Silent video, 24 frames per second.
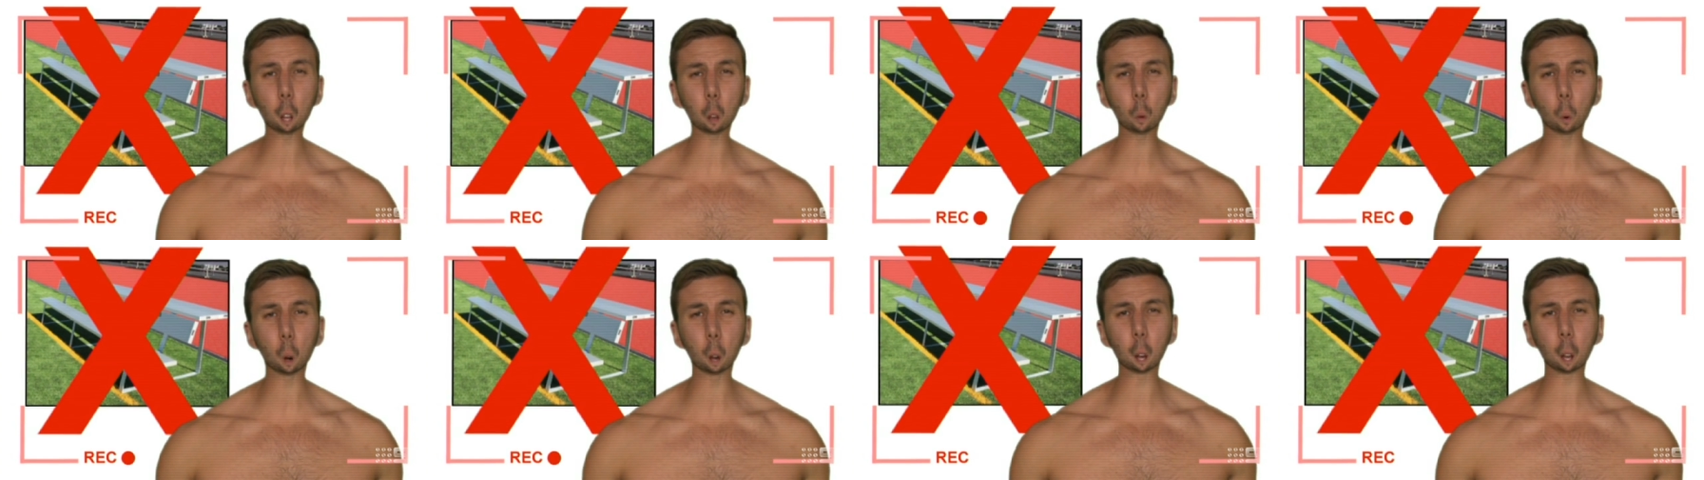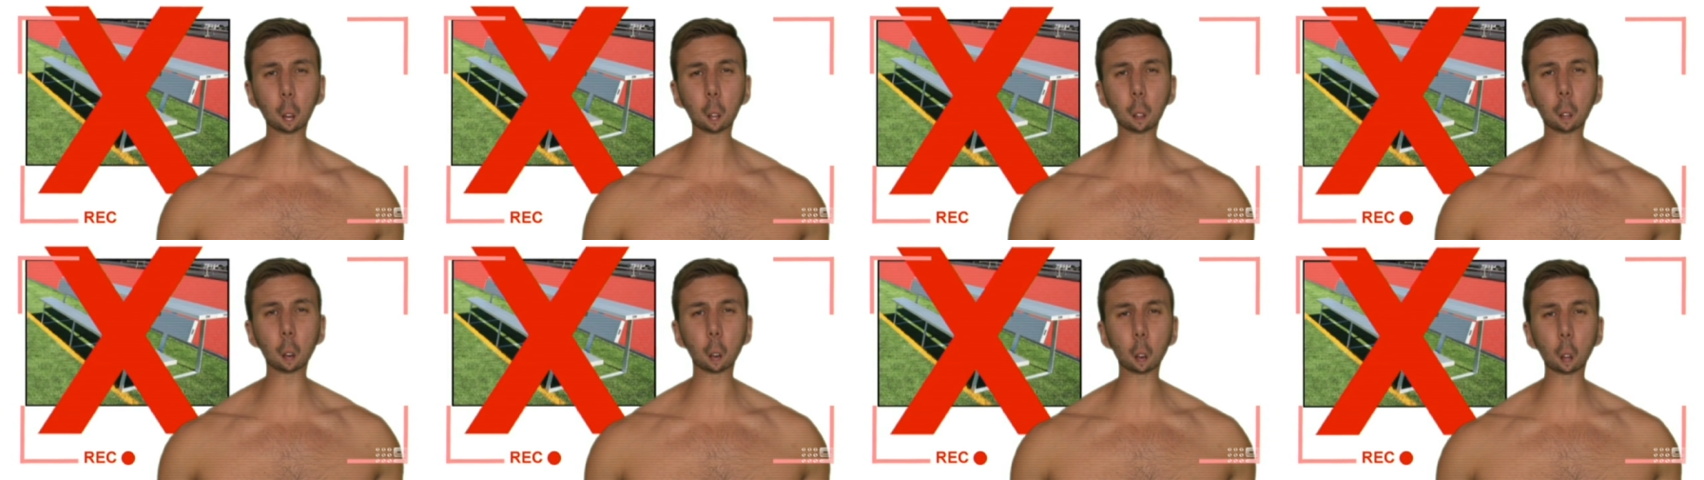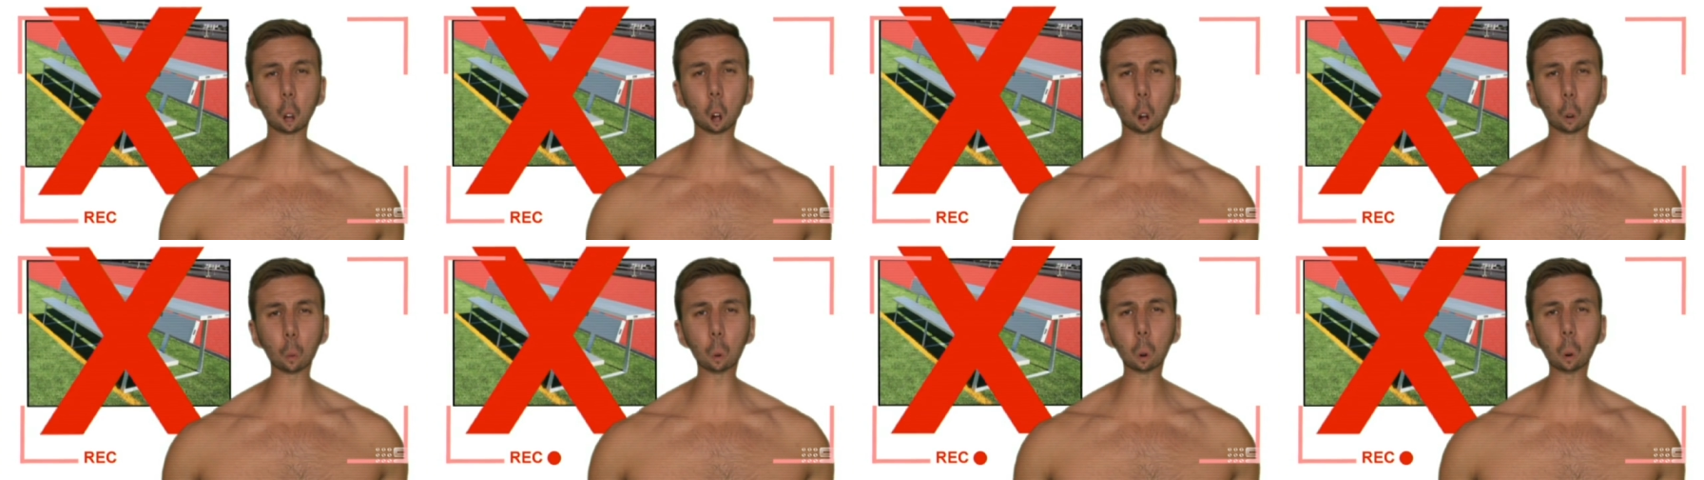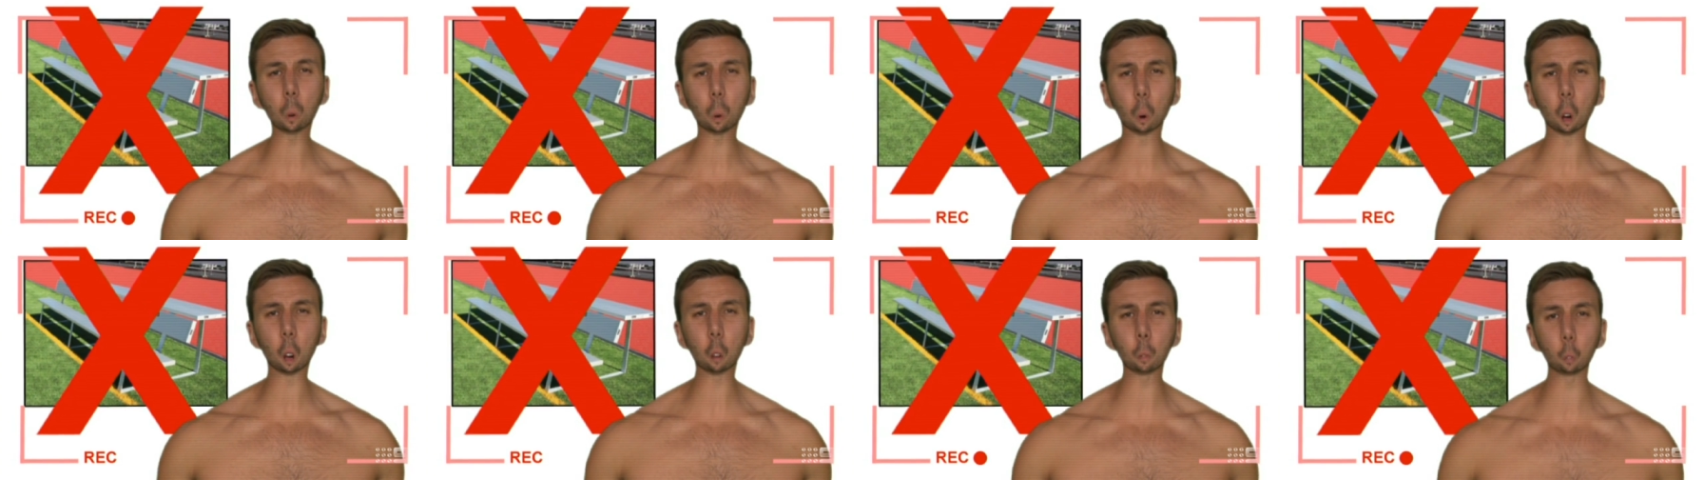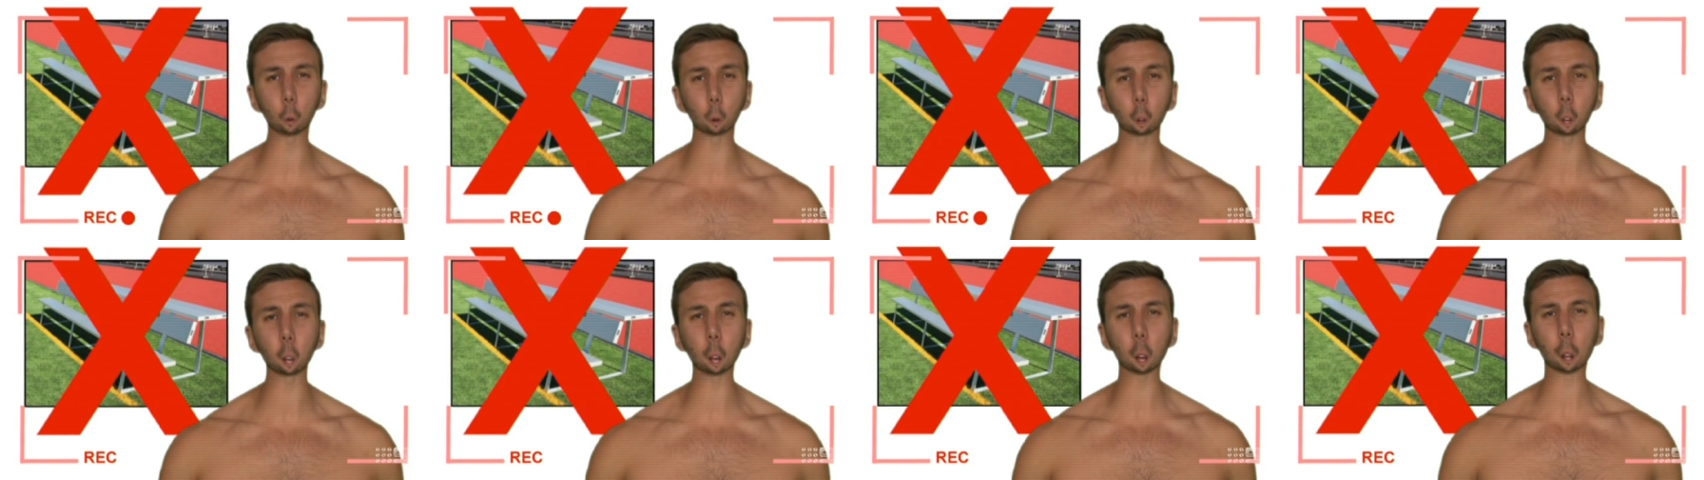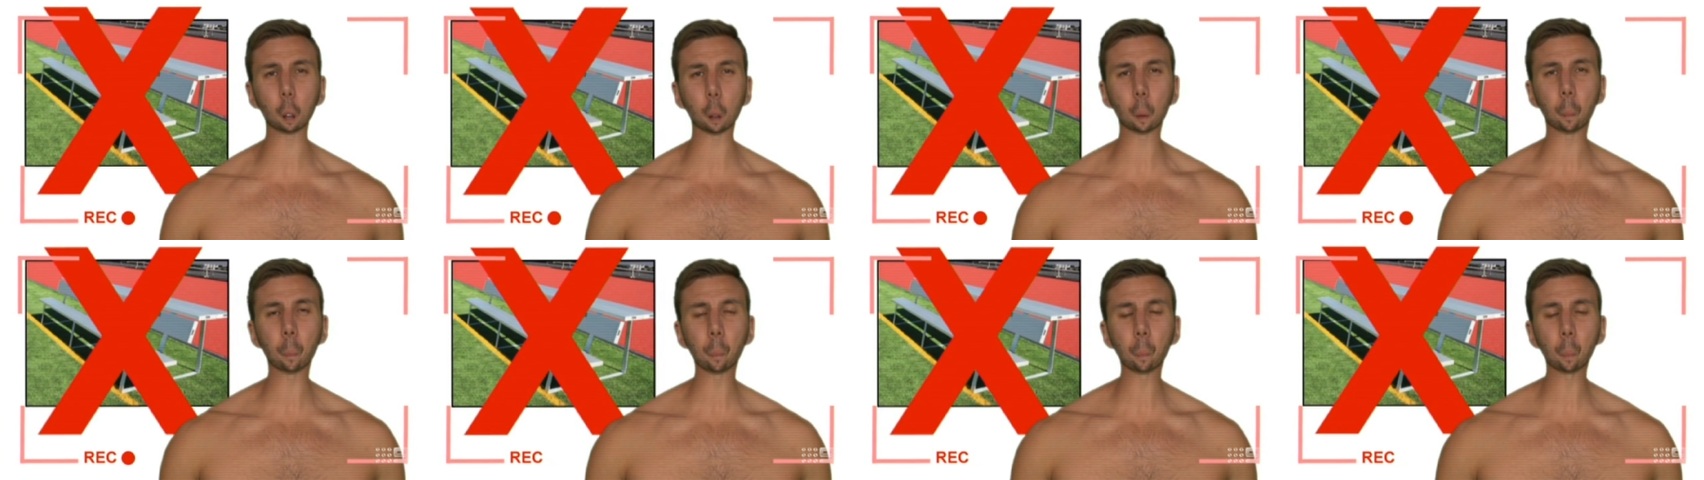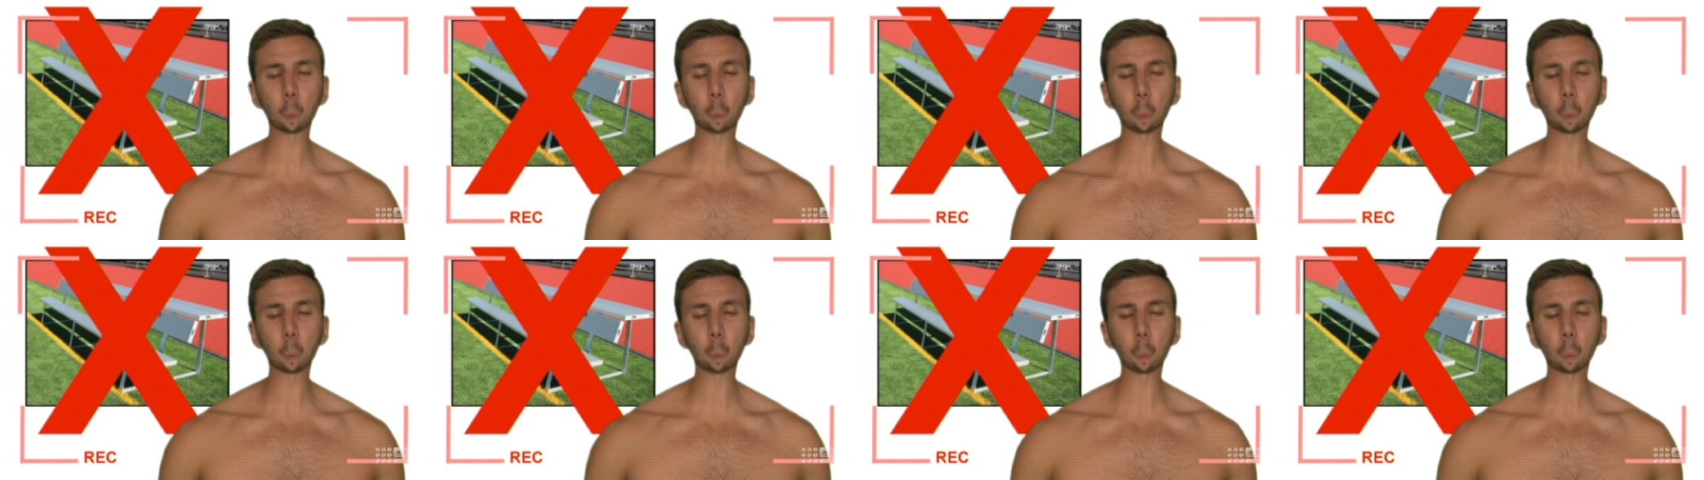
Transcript: anywhere in the NRL ever again.